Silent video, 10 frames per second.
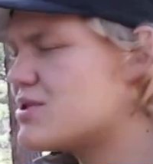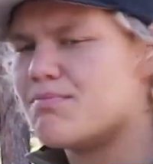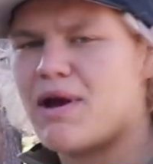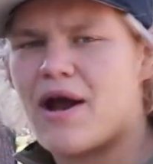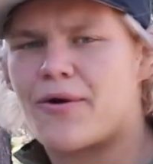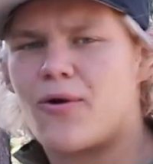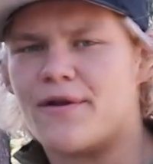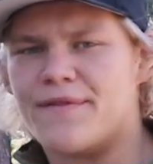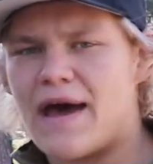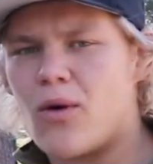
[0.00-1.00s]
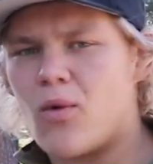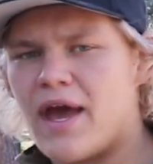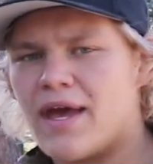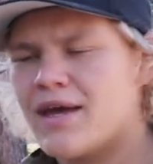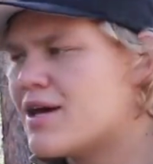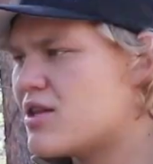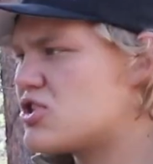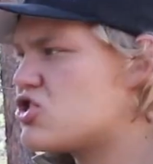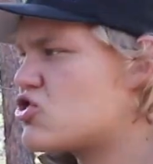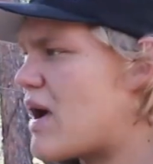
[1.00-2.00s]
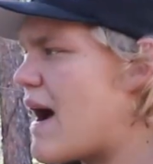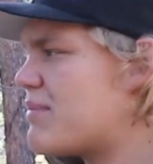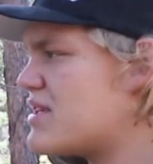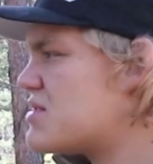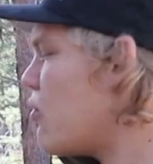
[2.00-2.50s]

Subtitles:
some paracord, and that way the strap, this